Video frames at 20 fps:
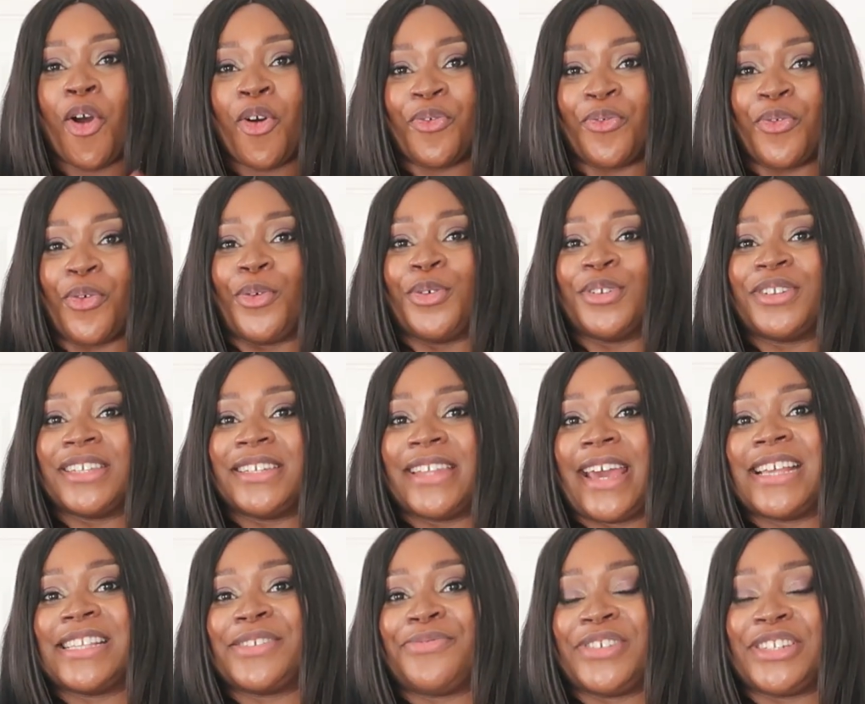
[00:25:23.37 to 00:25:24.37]
for
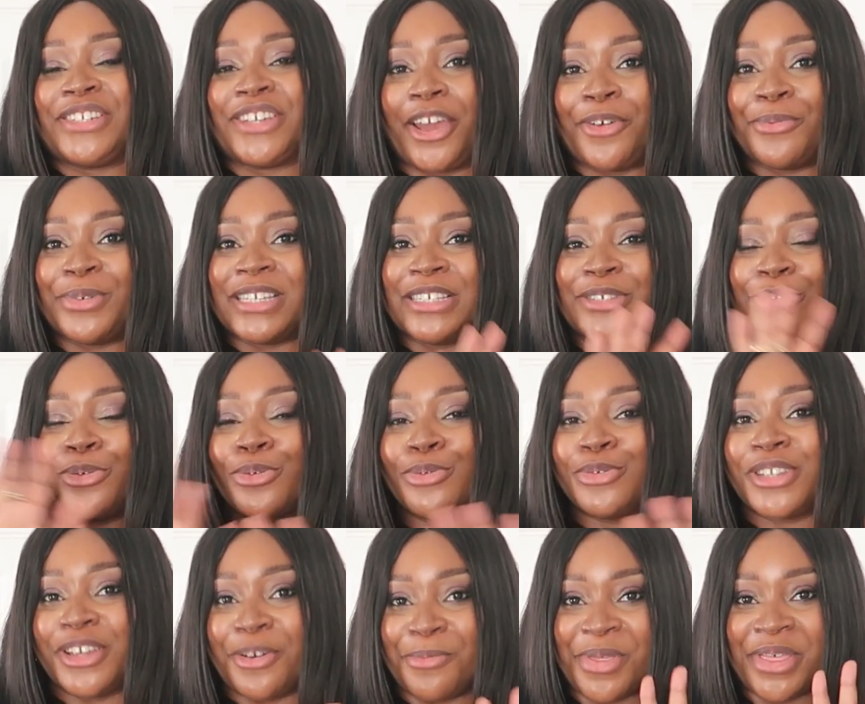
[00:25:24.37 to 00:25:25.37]
today's video, which is
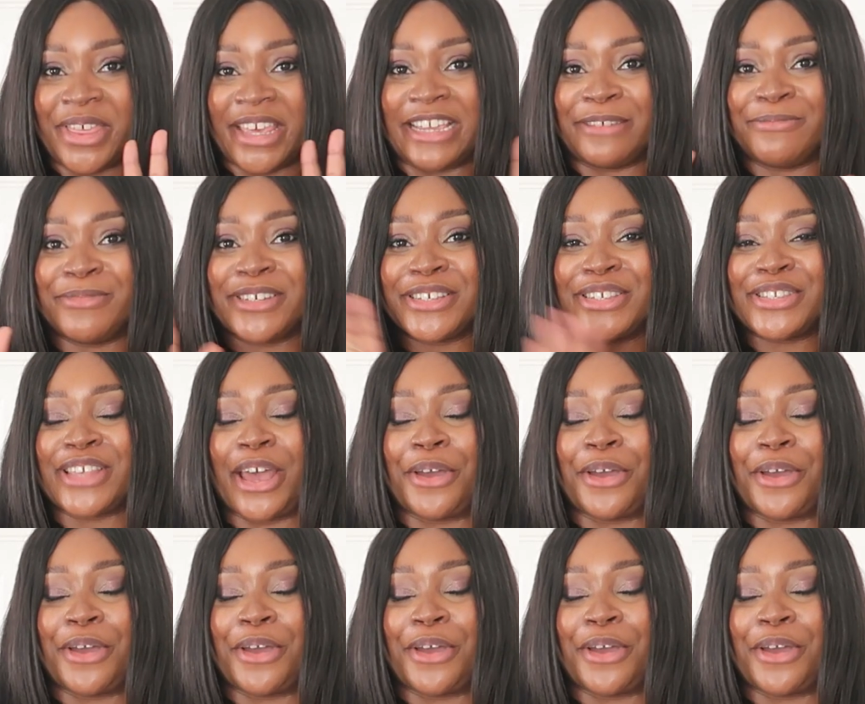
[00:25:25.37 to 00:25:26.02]
autumn themed.